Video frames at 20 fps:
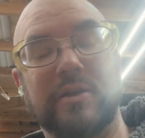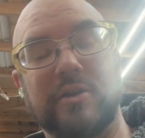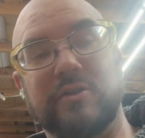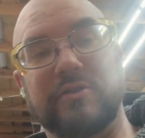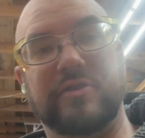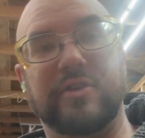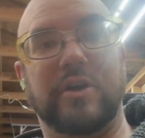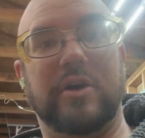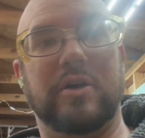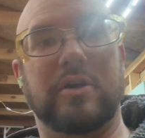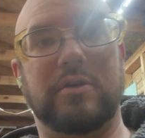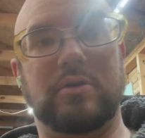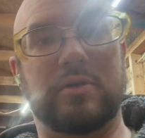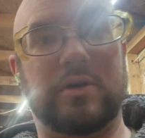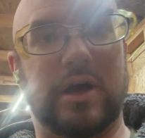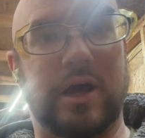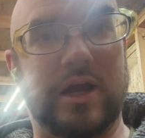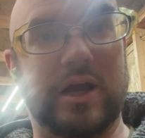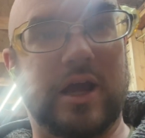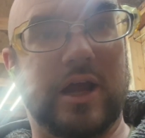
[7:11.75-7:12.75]
So
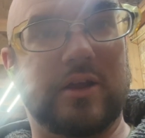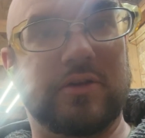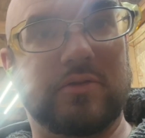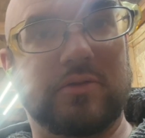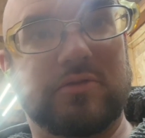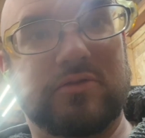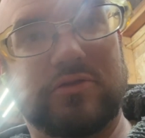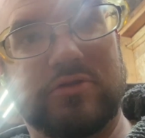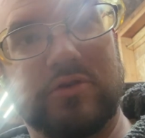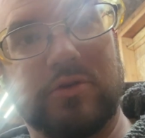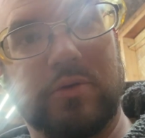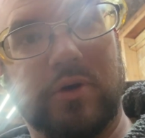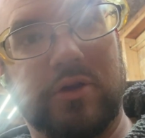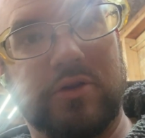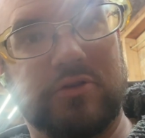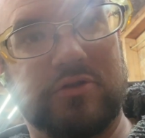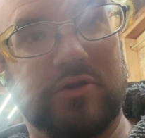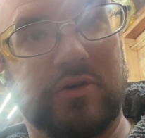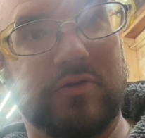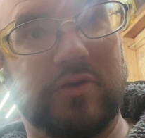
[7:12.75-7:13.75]
I got two
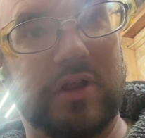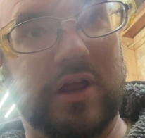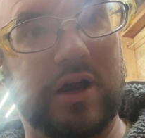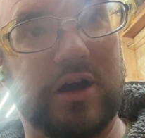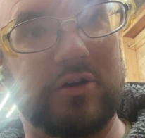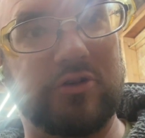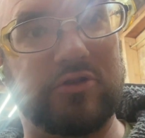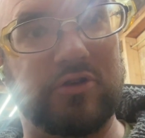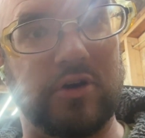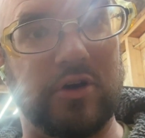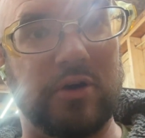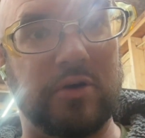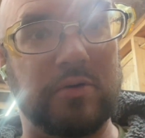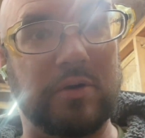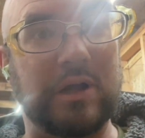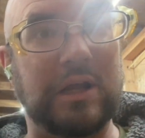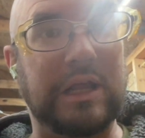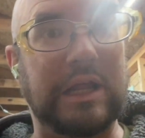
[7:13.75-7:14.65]
others over there. So